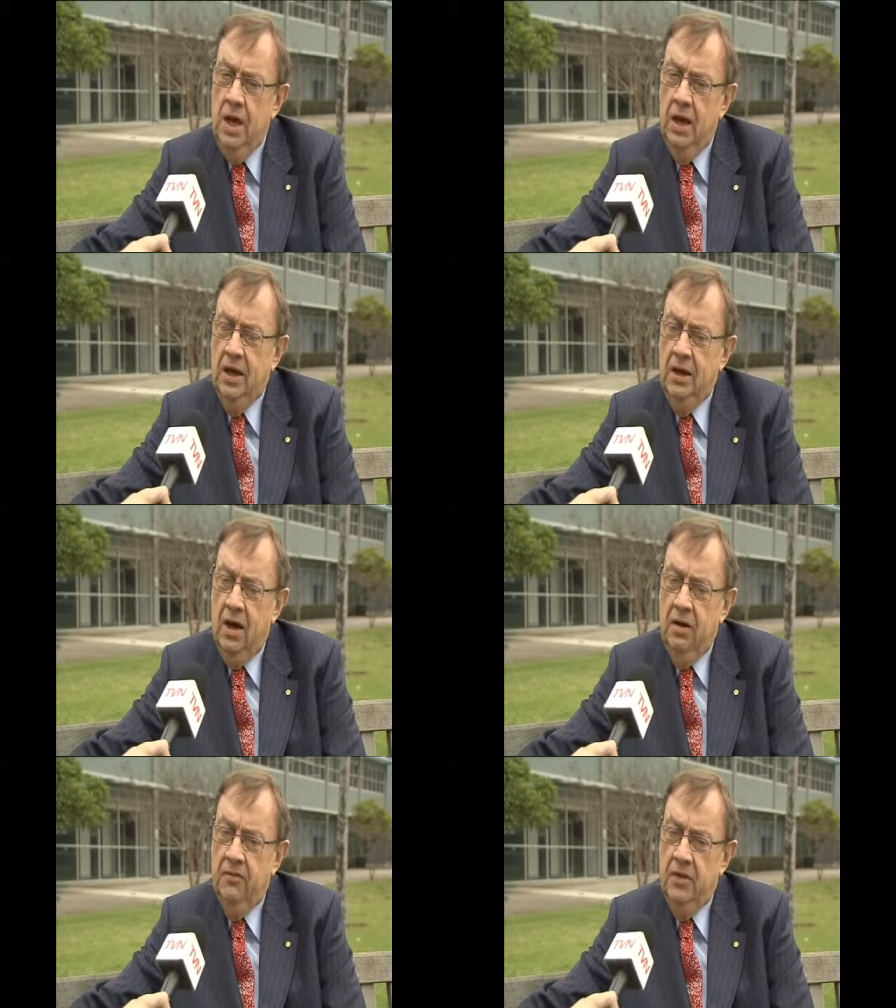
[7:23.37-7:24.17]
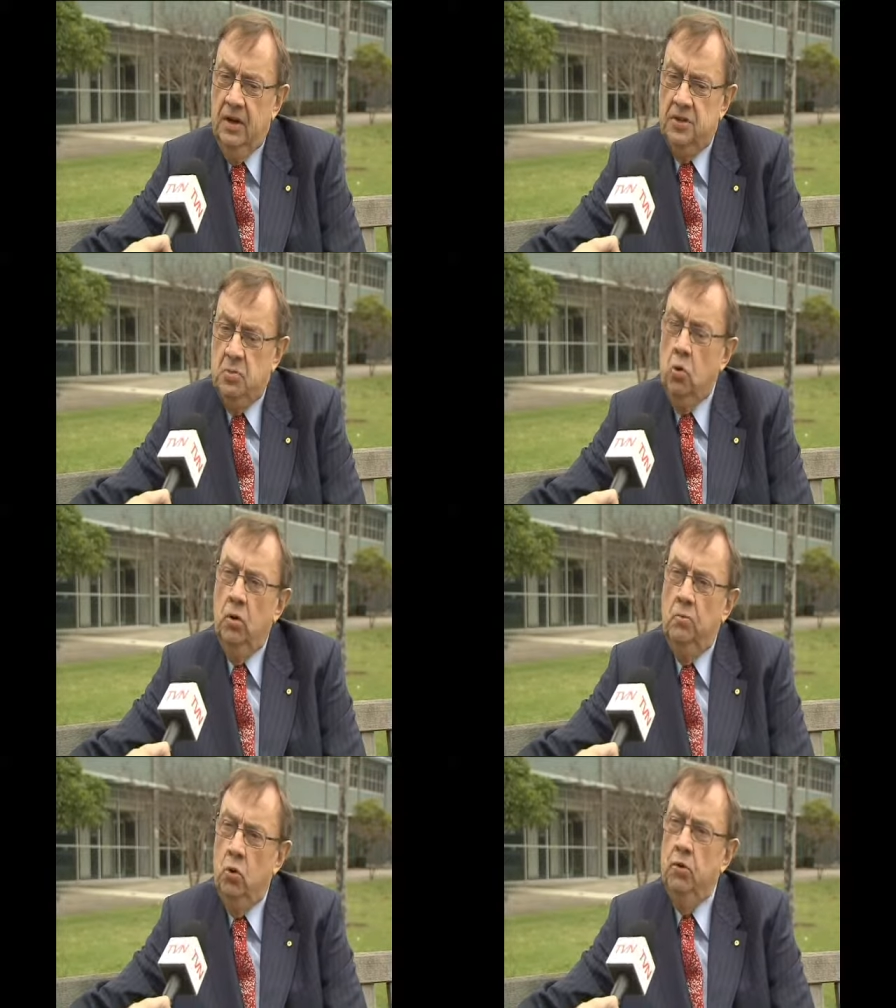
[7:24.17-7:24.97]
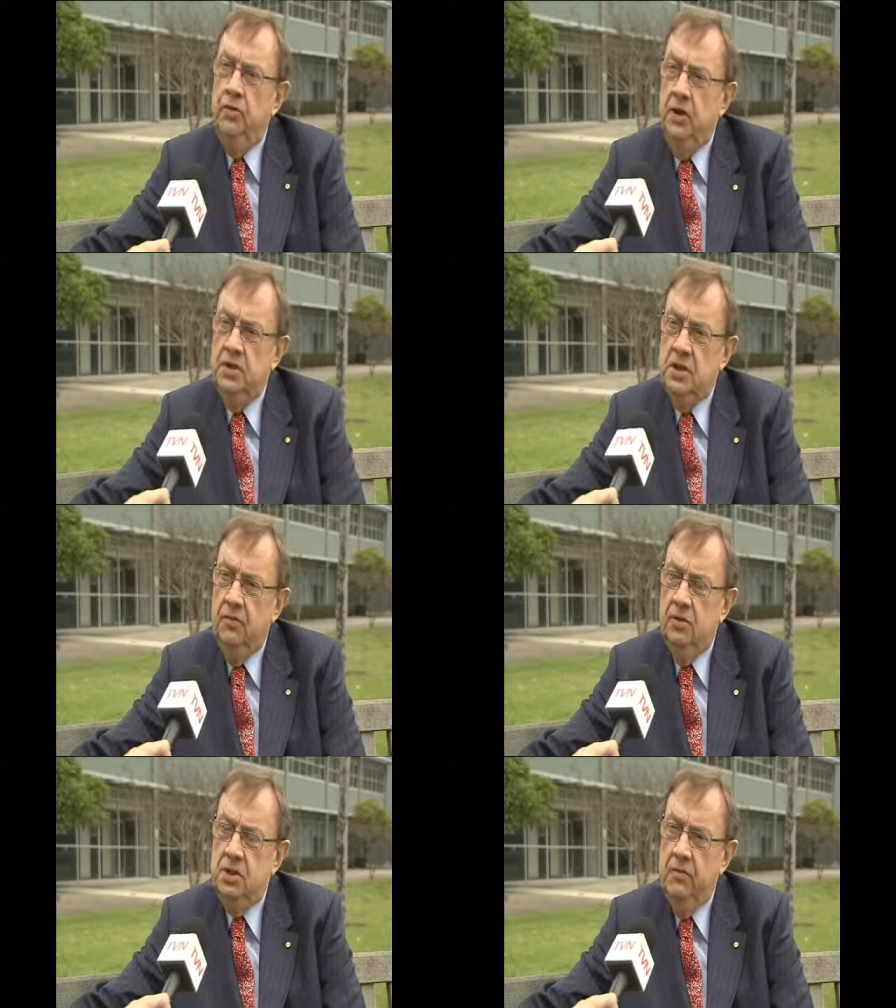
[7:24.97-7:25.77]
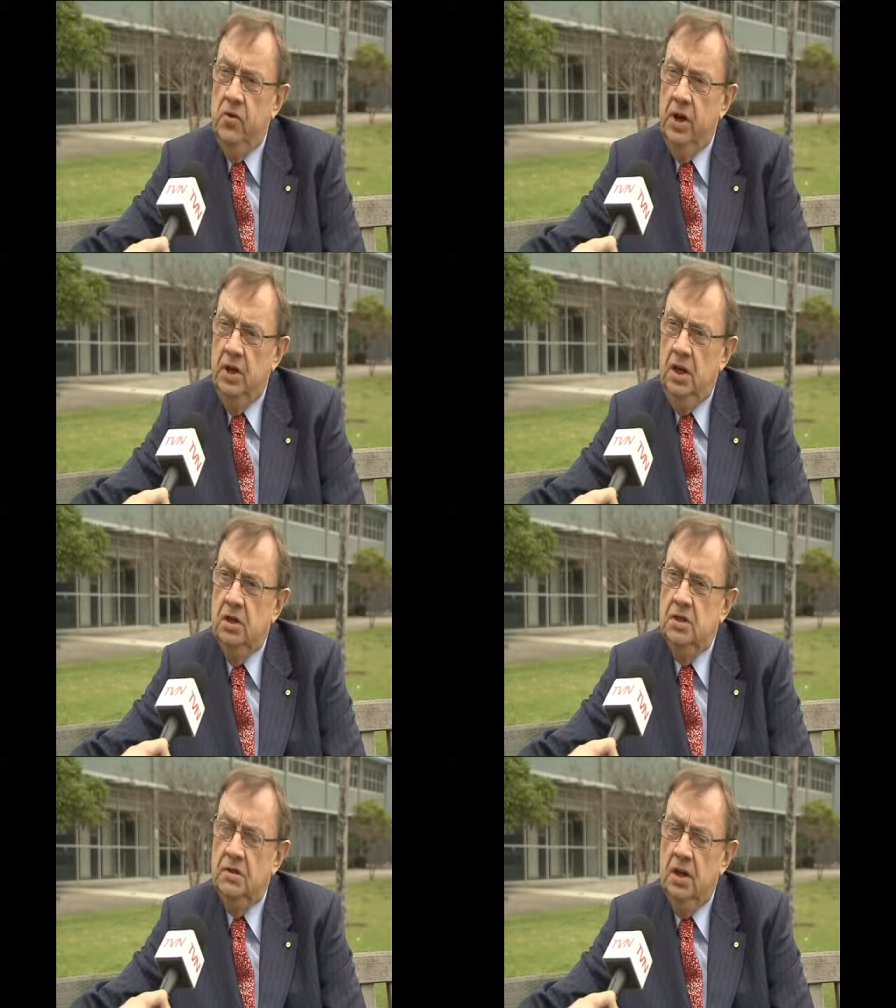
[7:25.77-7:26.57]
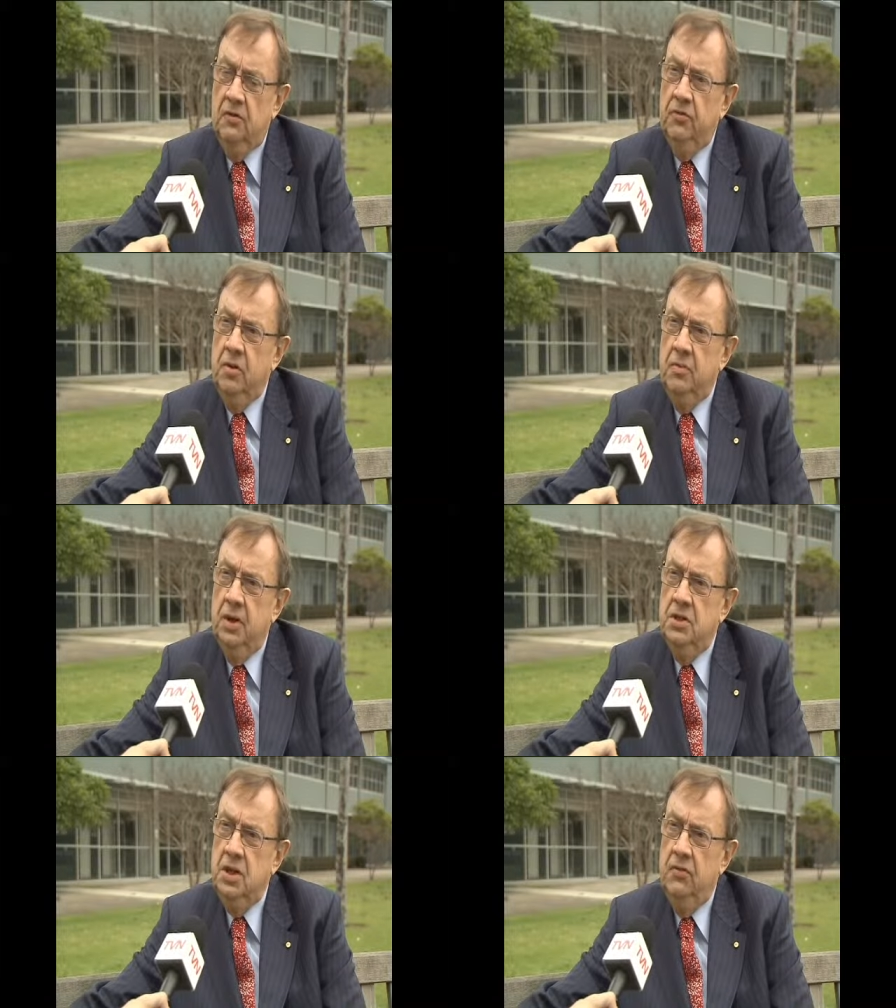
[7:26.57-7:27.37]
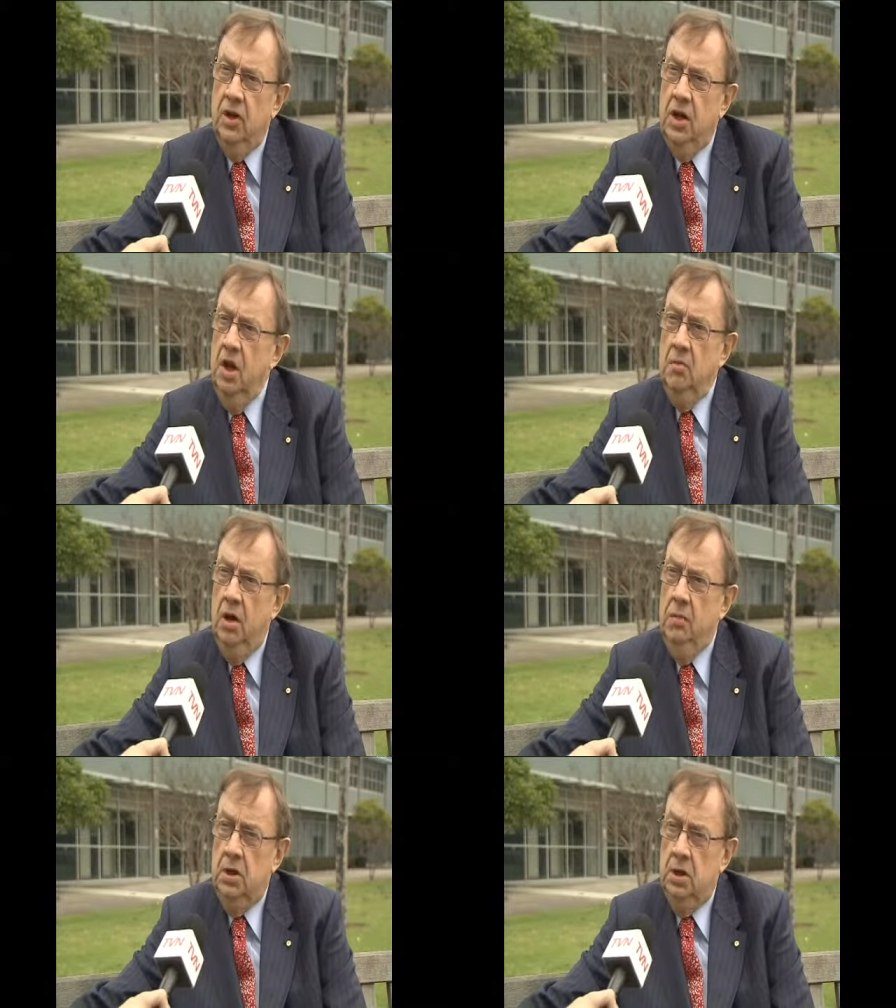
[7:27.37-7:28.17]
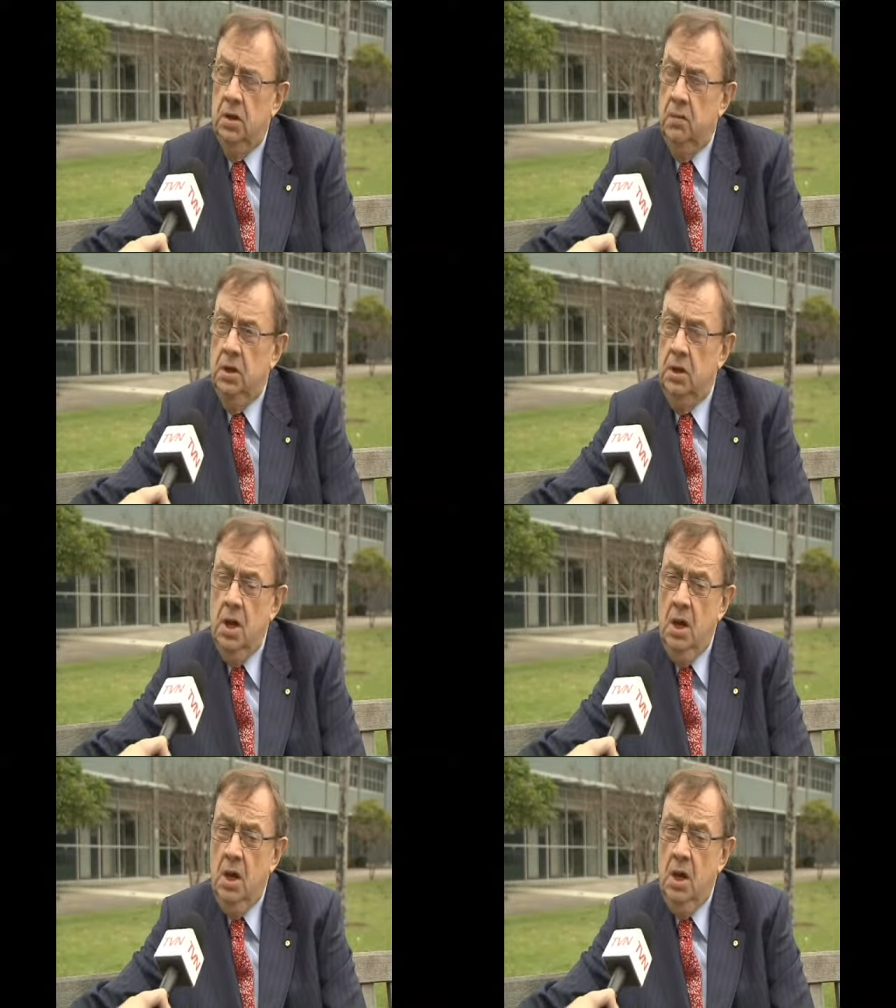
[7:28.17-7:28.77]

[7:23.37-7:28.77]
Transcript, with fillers: Uh, I've had small board fees over seven or eight years uh, from TVN, no, no, big deal. I mean,